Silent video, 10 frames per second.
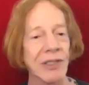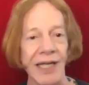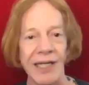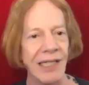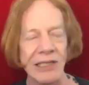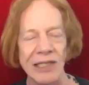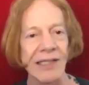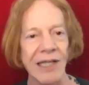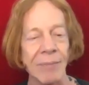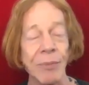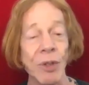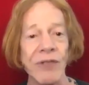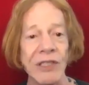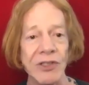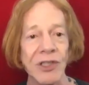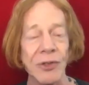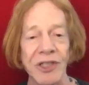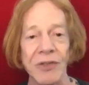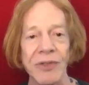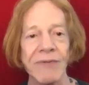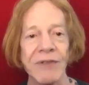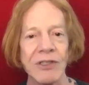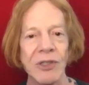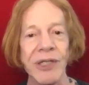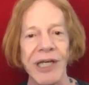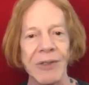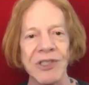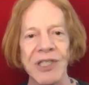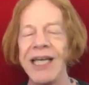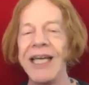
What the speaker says: And he's like that on movies too. Even studios,